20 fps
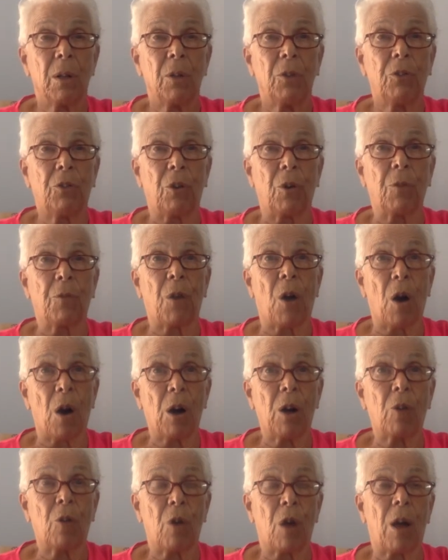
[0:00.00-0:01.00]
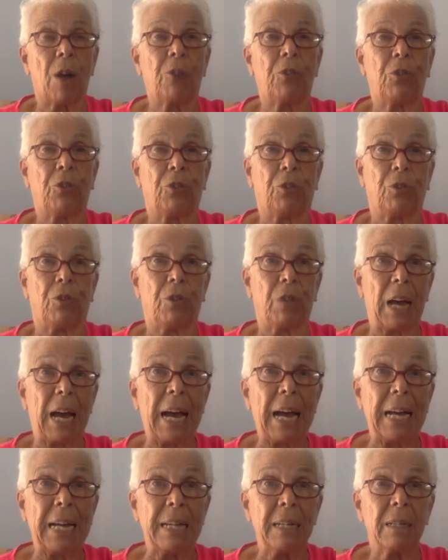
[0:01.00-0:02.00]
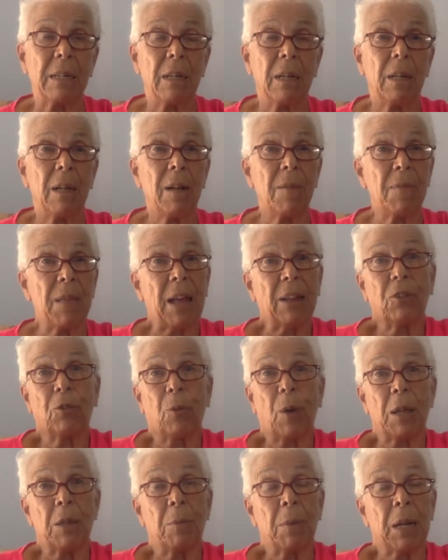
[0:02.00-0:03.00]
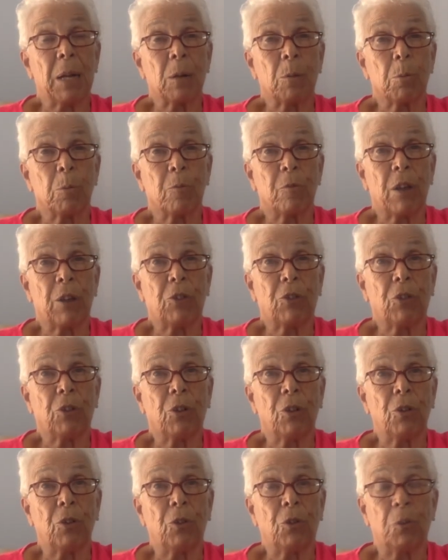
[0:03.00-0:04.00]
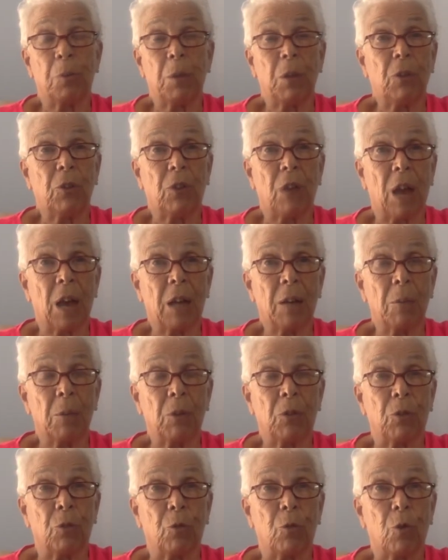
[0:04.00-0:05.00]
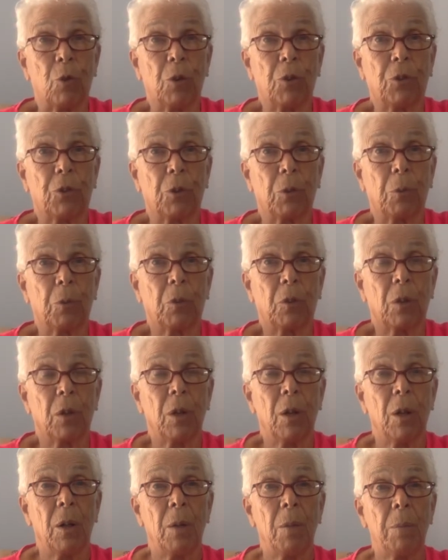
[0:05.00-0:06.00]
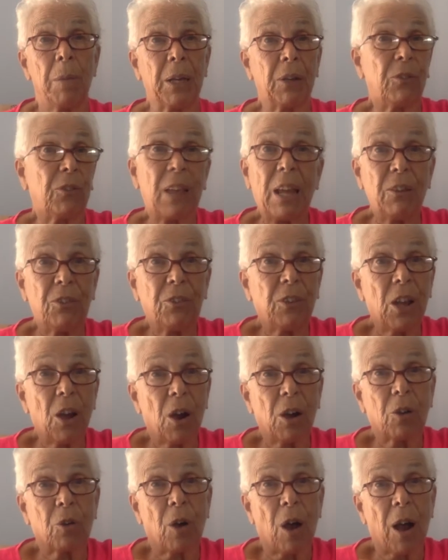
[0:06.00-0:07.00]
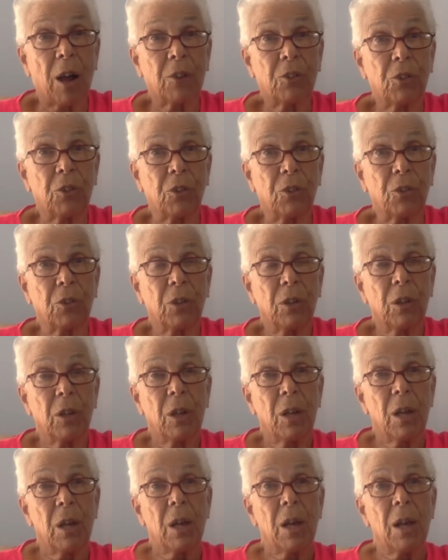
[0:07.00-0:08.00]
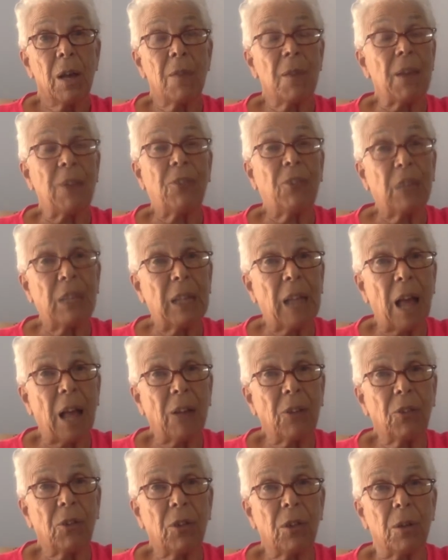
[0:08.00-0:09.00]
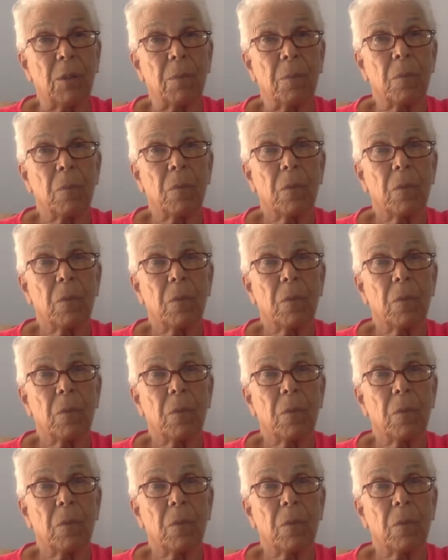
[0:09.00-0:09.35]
So if our crotches are tight, and that's why the medical profession used episiotomies and forceps, because they see our crotches, and they see lots of them.